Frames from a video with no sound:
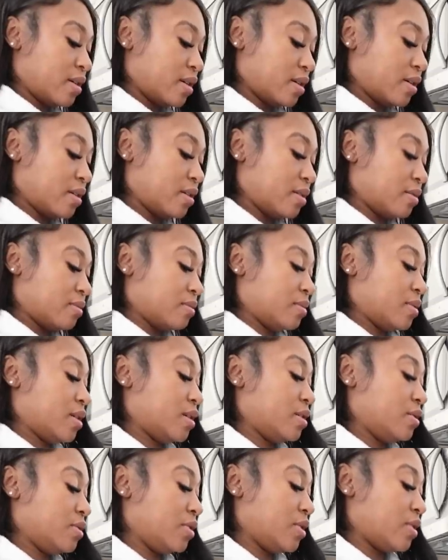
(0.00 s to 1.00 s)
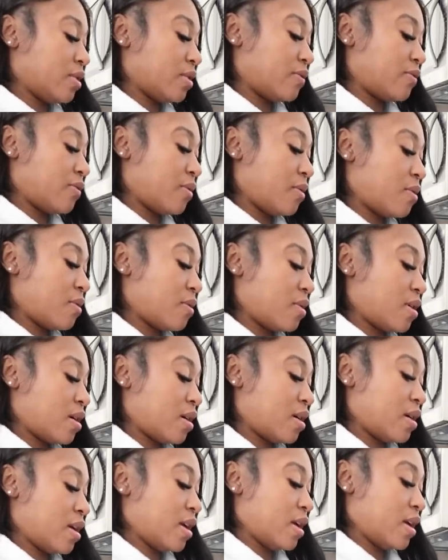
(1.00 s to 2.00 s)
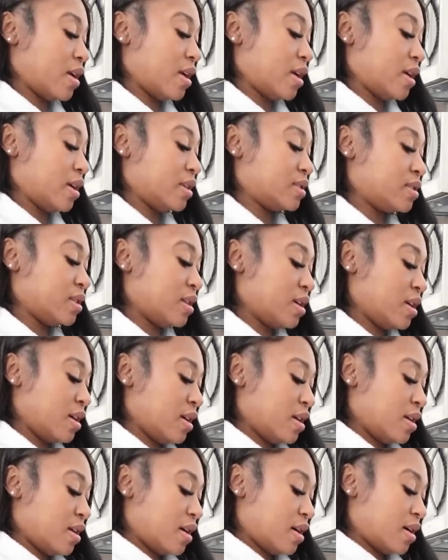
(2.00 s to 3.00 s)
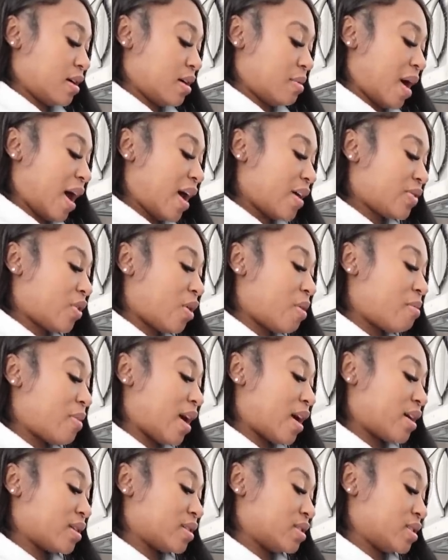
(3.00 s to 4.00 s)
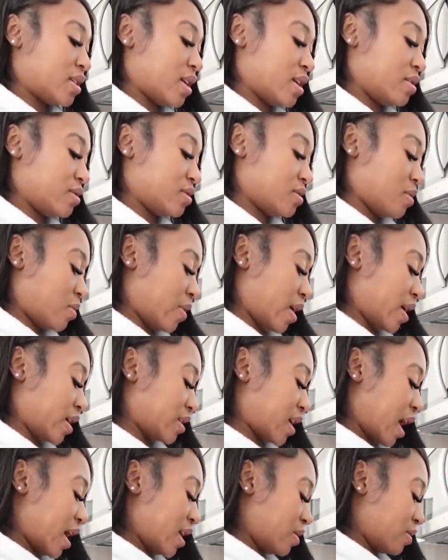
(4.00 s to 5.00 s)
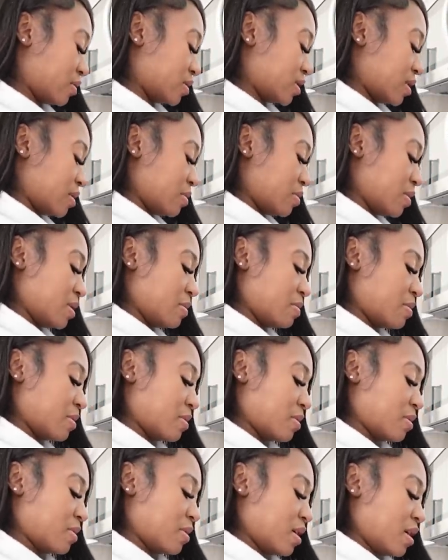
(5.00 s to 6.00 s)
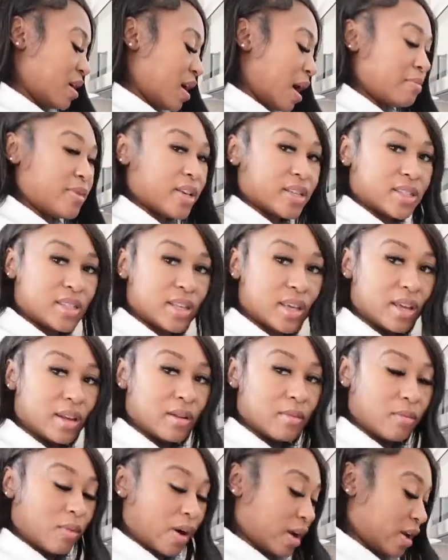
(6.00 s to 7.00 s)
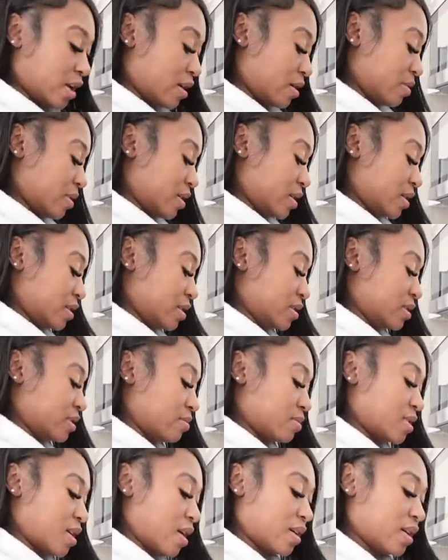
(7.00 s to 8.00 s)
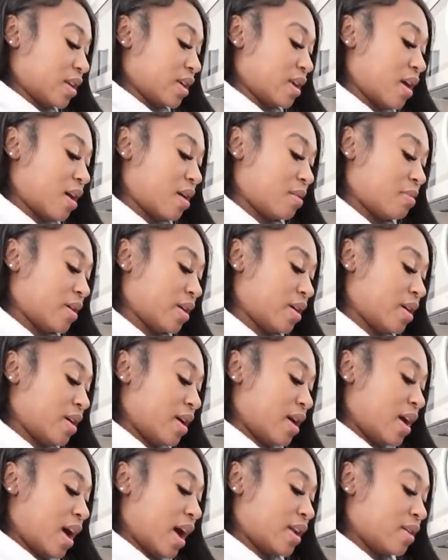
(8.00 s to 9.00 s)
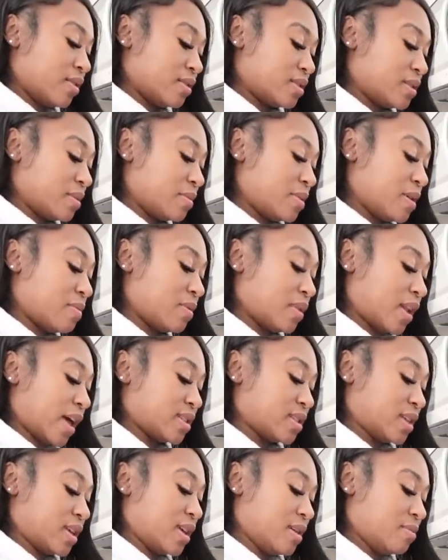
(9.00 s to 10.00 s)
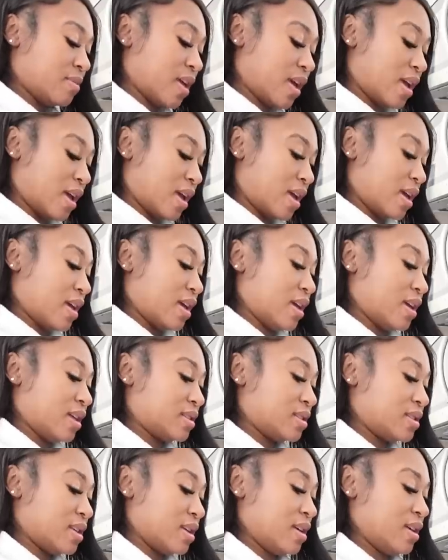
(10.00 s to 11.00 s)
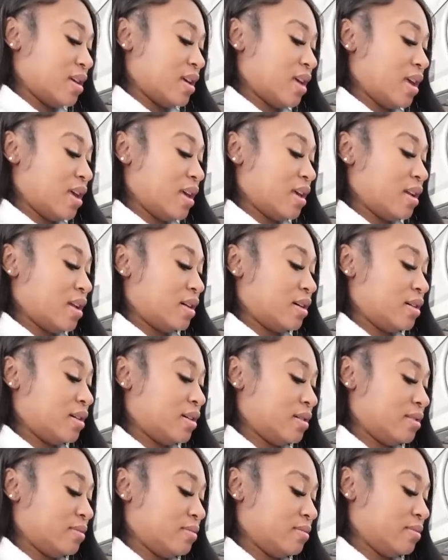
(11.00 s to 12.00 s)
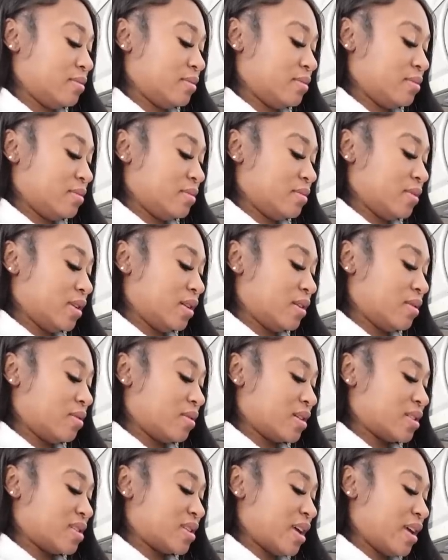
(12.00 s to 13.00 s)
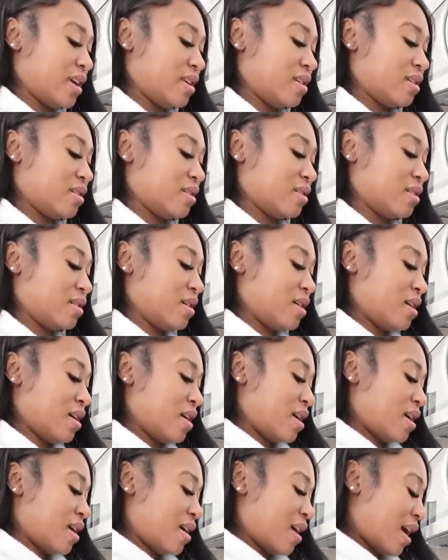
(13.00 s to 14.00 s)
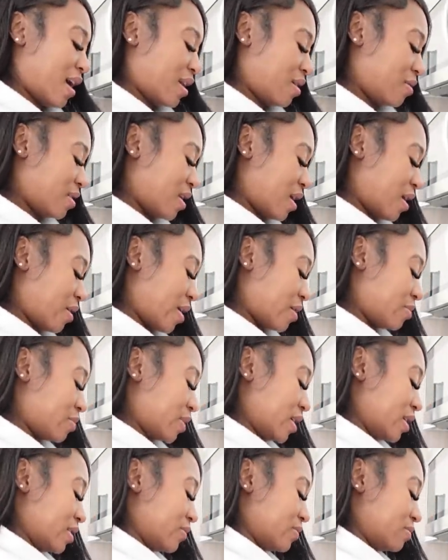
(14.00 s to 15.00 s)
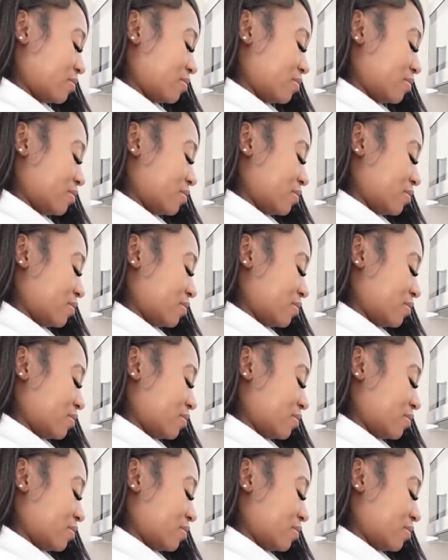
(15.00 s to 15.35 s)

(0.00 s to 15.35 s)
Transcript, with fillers: um, do your four eggs um, I throw my shells away. I know some people, I'm just sitting them right here because I'm talking to y'all, but I know some people like to keep their eggs in um, the little container. I don't know, I'd be